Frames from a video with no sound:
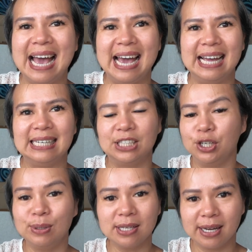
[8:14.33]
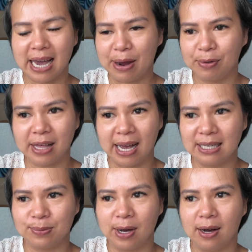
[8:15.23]
And she was okay with that
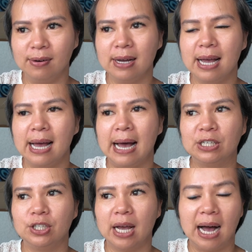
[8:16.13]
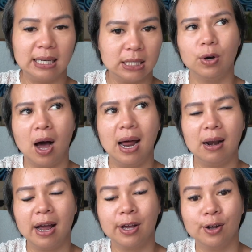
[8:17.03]
as well. But she asked, would I
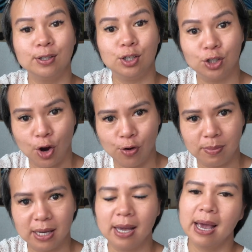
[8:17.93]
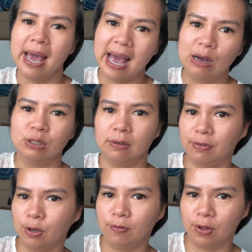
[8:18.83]
like her to show me how to
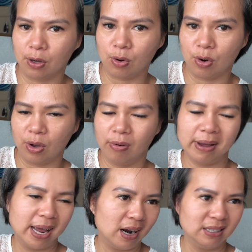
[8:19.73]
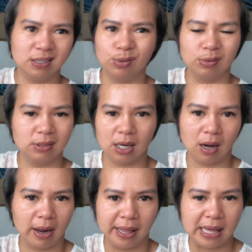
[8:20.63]
feel for the coil? And I still
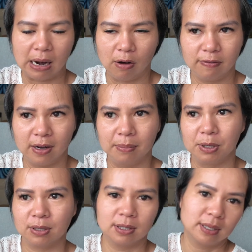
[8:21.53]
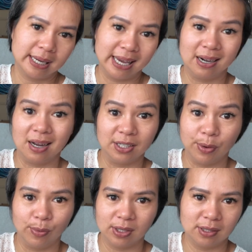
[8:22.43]
declined that offer because, again, I
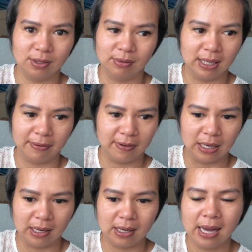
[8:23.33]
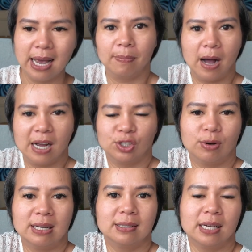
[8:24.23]
don't want to really feel it. I
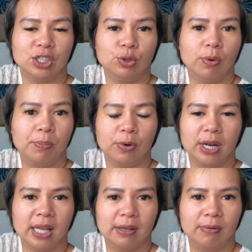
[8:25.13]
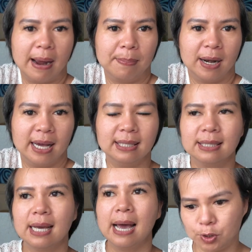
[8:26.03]
trust that she will put it in the right
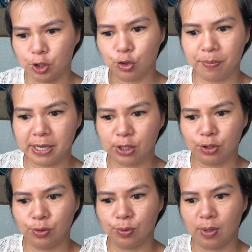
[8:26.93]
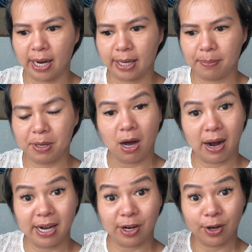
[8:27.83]
place. She took me to
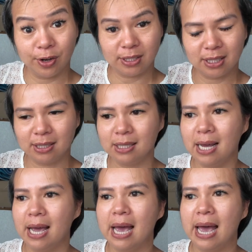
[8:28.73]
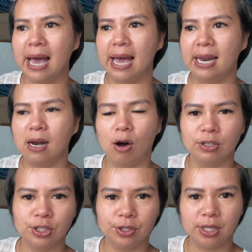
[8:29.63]
behind a curtain and
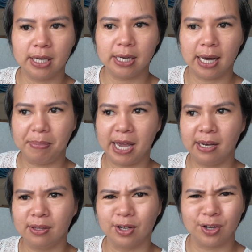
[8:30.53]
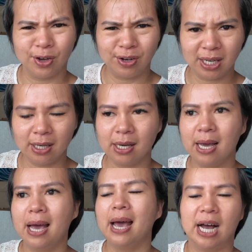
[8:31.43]
onto the bed, the gurney.
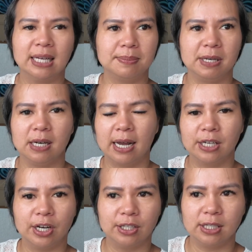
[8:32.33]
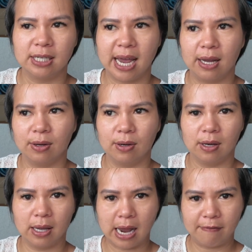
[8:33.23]
She asked me to take
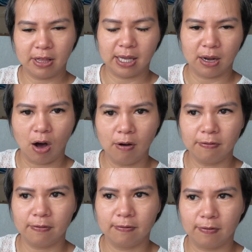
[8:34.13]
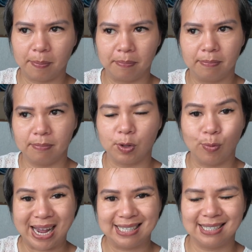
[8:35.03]
everything off from the
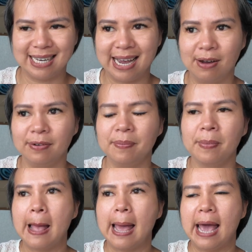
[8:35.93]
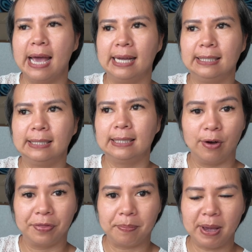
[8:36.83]
waist down and lay
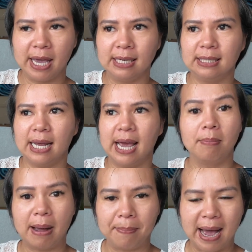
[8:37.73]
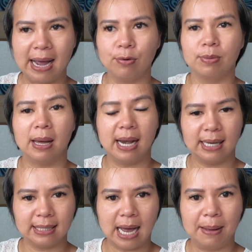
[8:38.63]
on the bed on my back with my
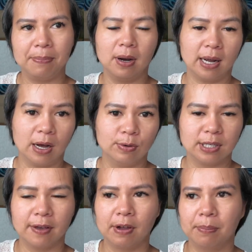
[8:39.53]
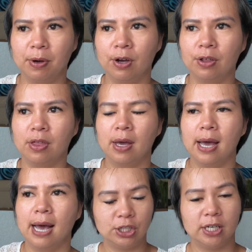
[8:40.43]
legs up like I was giving birth.
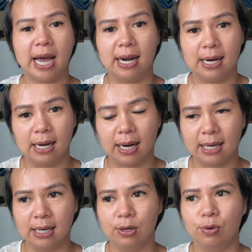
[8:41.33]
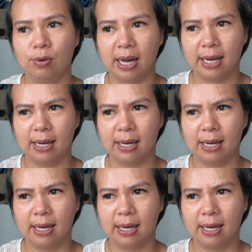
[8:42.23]
She had a little